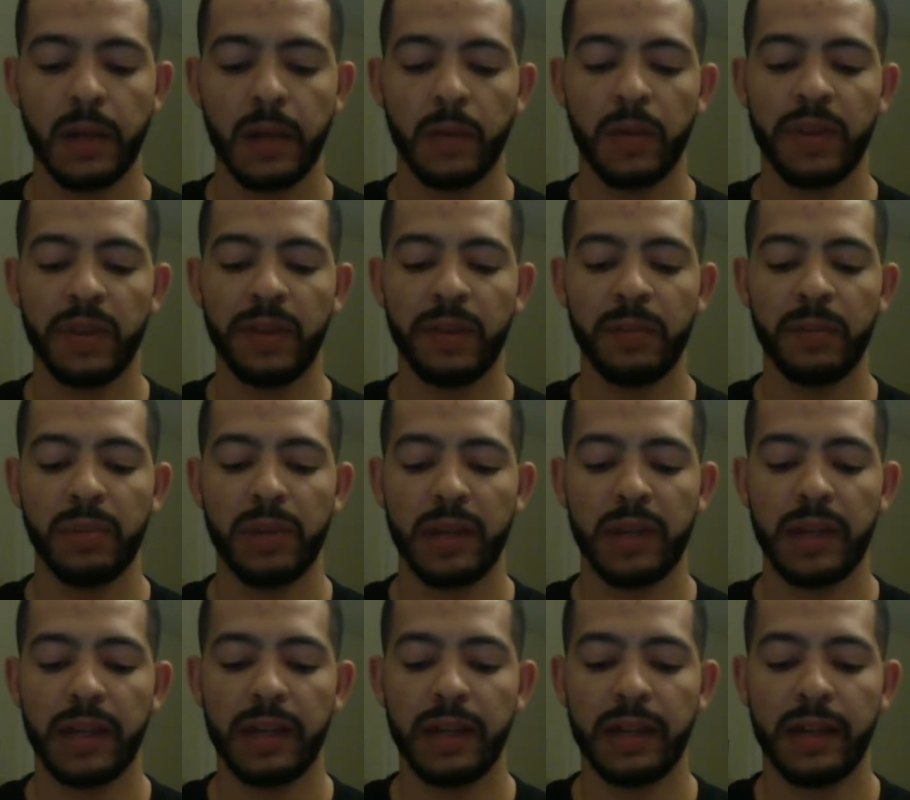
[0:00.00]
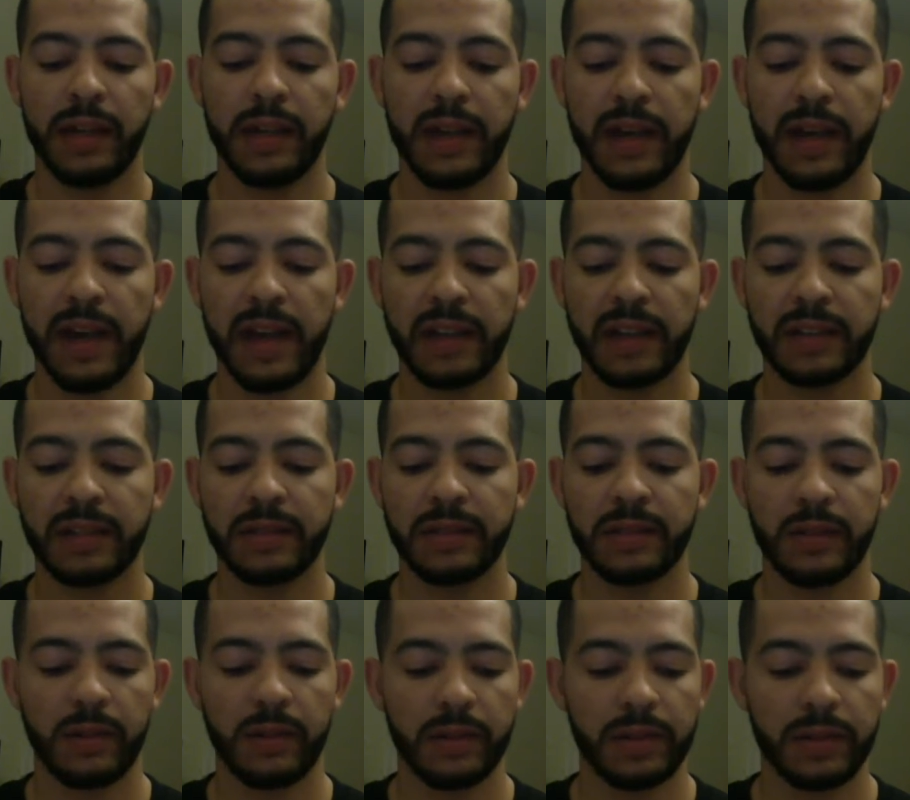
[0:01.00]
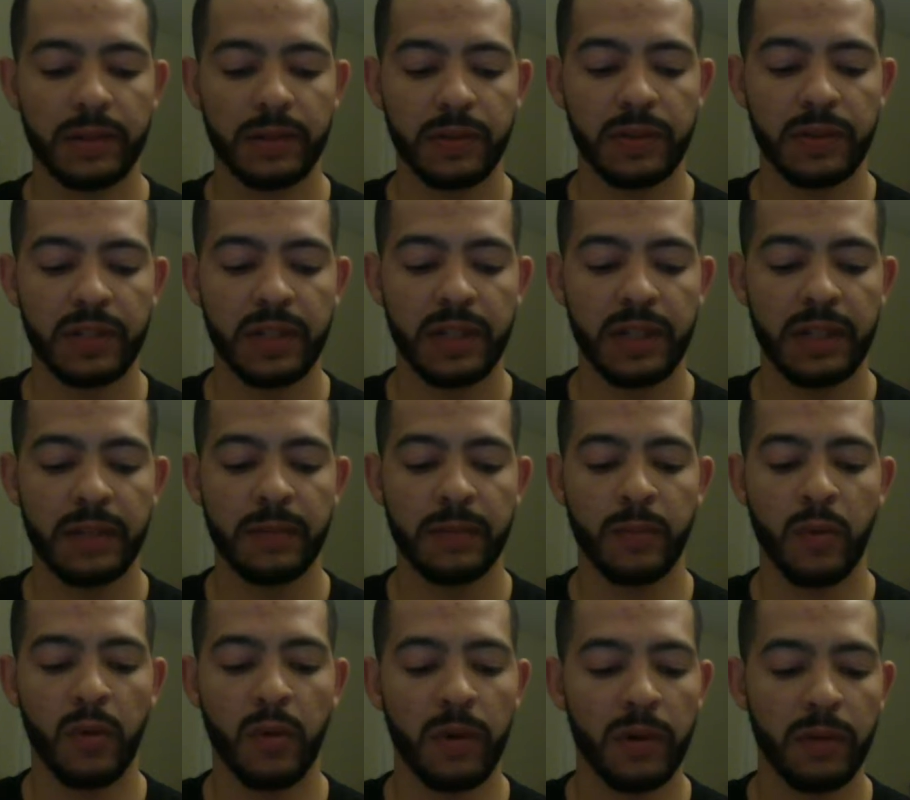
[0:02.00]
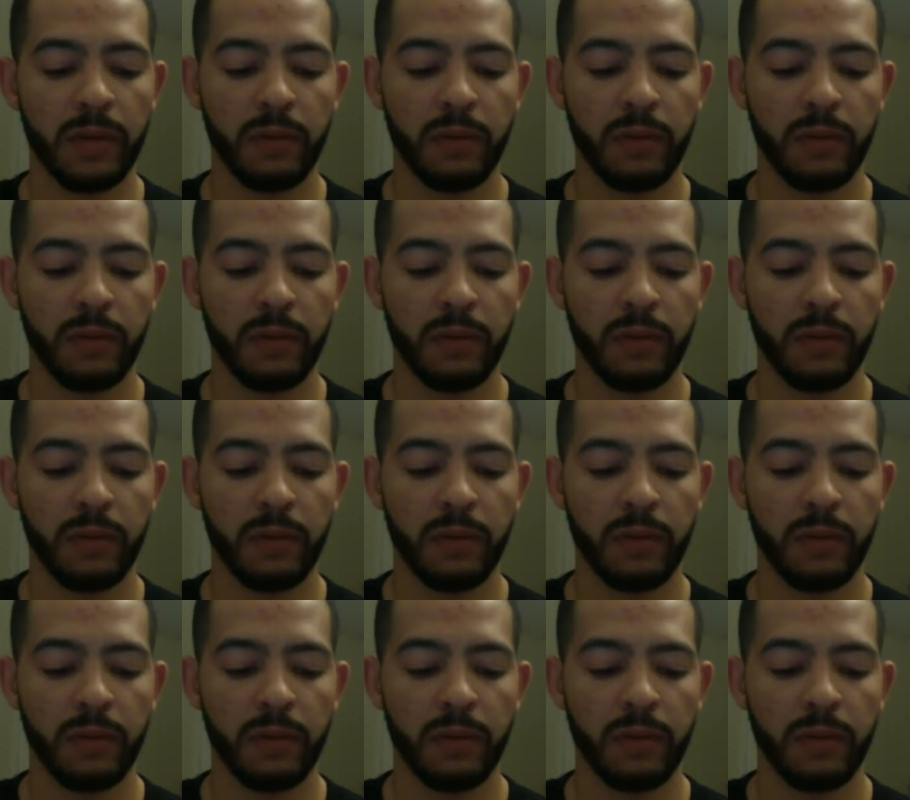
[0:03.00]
Within play, actions are associated more